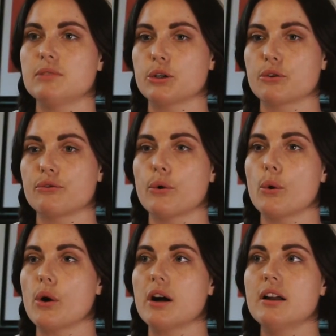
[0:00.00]
look
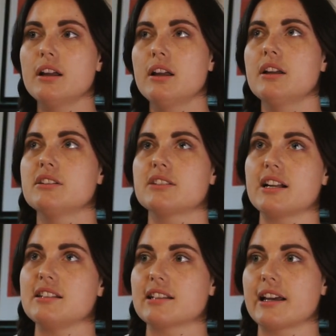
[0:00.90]
for
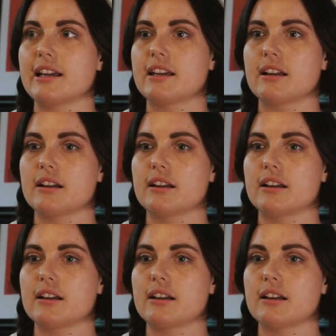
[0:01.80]
signs like